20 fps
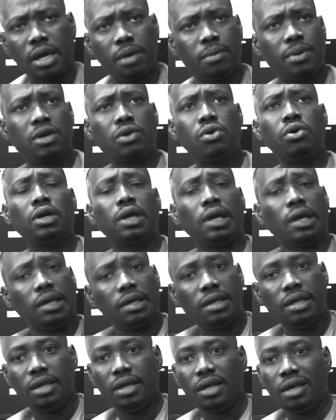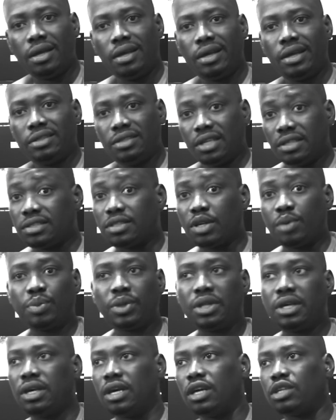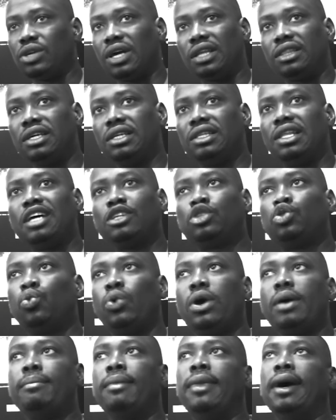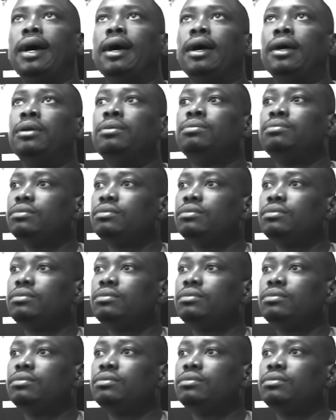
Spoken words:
I'm like, okay, there's something here. So I think that's where my